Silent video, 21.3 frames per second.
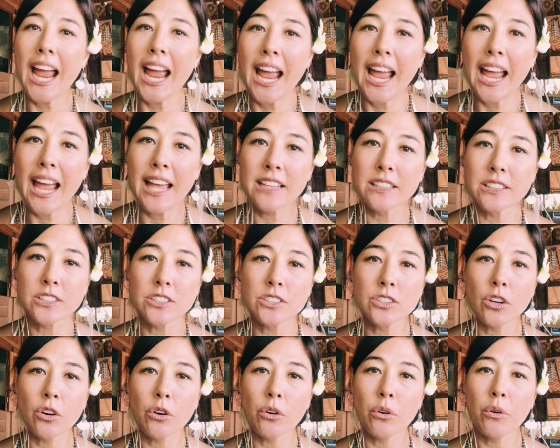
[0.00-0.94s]
And
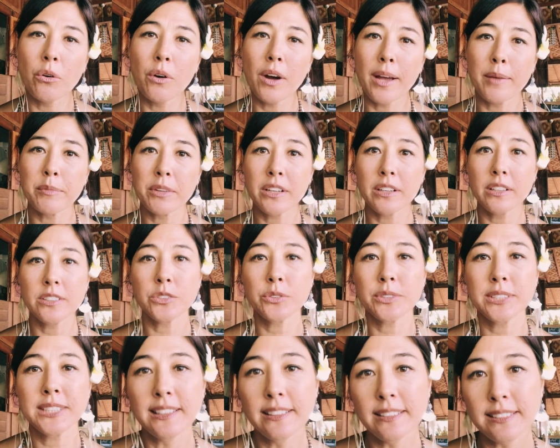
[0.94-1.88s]
so I'm gonna do
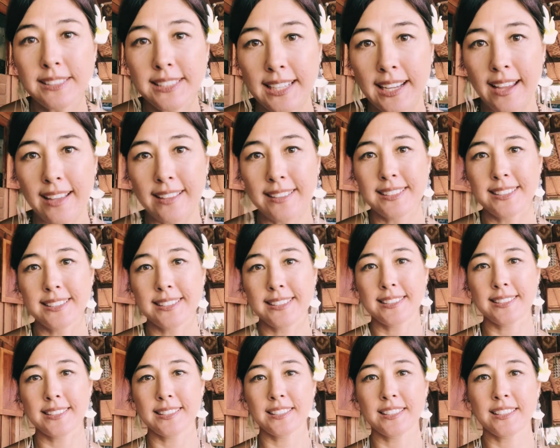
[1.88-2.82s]
a little
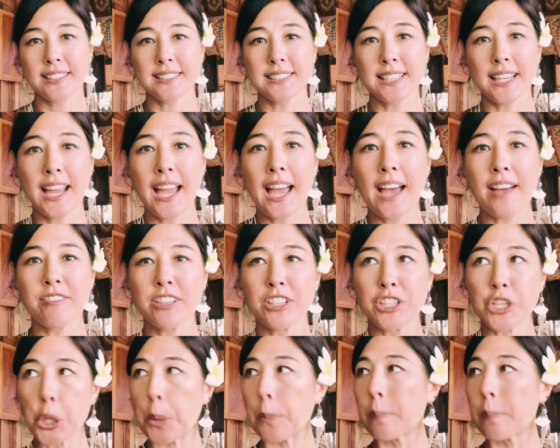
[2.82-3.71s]
dance because I haven't